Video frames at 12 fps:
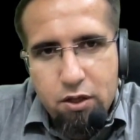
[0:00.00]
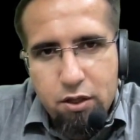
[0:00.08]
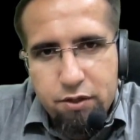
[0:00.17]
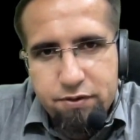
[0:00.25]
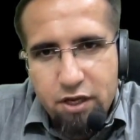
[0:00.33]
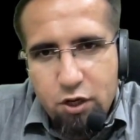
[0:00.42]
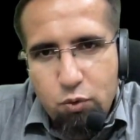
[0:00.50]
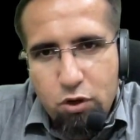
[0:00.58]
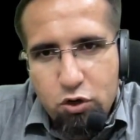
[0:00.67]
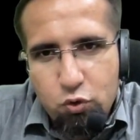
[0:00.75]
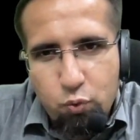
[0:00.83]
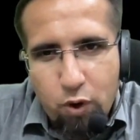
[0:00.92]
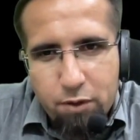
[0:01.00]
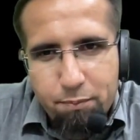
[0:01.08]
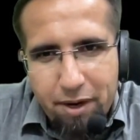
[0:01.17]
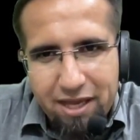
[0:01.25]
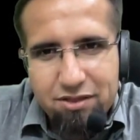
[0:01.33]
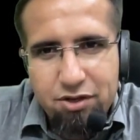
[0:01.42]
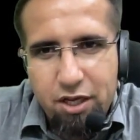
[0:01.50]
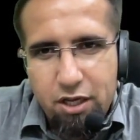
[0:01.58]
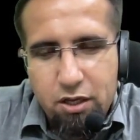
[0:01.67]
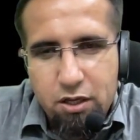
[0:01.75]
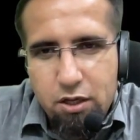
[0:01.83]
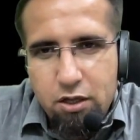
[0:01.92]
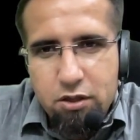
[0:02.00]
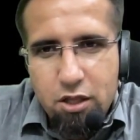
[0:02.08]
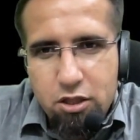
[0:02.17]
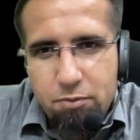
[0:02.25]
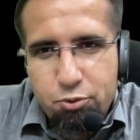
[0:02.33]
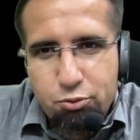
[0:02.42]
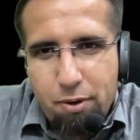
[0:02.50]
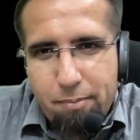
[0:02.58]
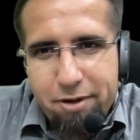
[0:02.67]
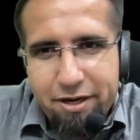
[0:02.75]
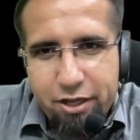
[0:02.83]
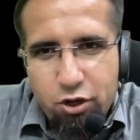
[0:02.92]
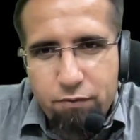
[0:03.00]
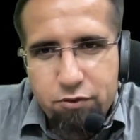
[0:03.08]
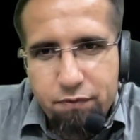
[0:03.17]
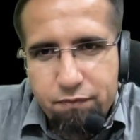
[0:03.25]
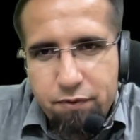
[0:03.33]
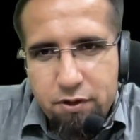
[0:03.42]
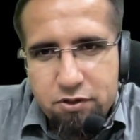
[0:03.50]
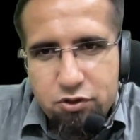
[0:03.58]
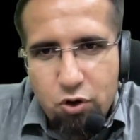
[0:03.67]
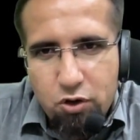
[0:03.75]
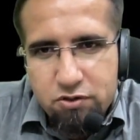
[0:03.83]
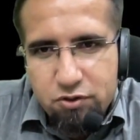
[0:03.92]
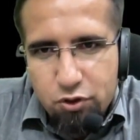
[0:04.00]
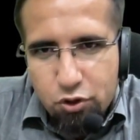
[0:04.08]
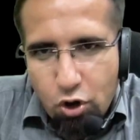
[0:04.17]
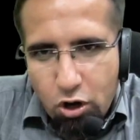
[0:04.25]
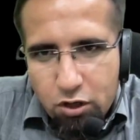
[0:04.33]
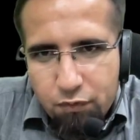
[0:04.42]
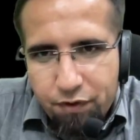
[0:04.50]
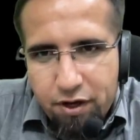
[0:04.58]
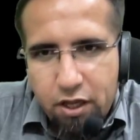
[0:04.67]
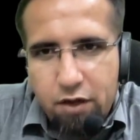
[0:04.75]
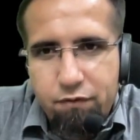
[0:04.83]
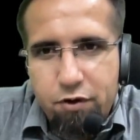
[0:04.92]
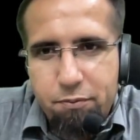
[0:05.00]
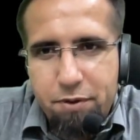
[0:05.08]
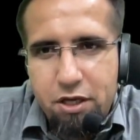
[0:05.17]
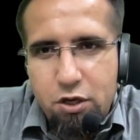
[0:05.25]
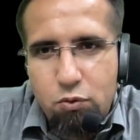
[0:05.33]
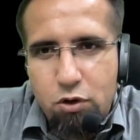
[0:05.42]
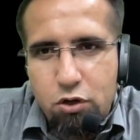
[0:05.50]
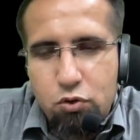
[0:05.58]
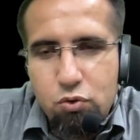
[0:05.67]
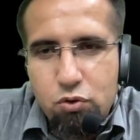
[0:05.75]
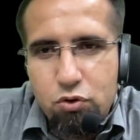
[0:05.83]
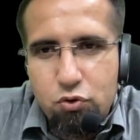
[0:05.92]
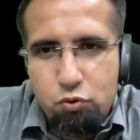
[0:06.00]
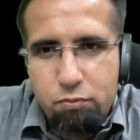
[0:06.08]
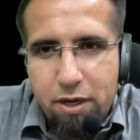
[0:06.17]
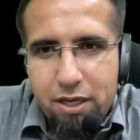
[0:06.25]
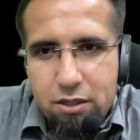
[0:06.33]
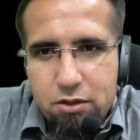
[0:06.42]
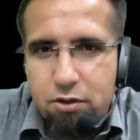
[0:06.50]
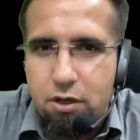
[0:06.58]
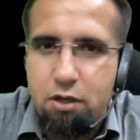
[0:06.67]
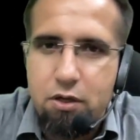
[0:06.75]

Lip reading: is equal to 1 by 3, then the probability of the first horse not winning will be equal to 2 by 3.